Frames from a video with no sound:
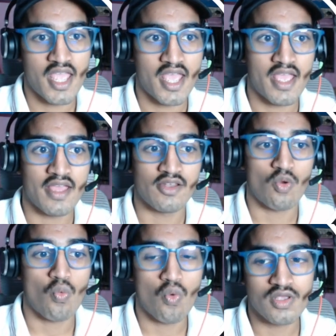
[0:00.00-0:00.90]
And
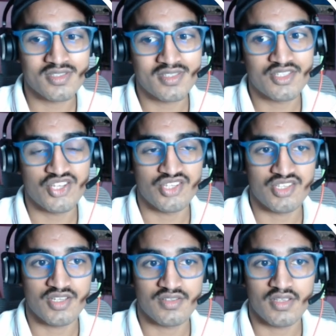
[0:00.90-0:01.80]
once the
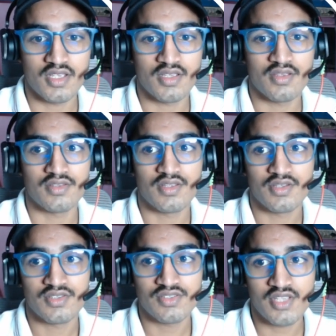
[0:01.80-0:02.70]
changes is
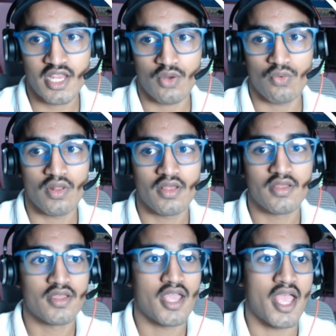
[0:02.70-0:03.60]
saved,
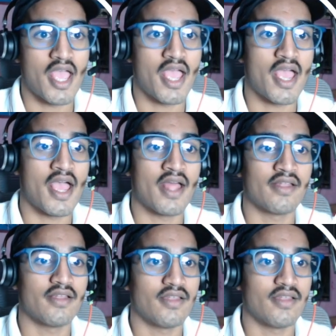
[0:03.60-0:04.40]
and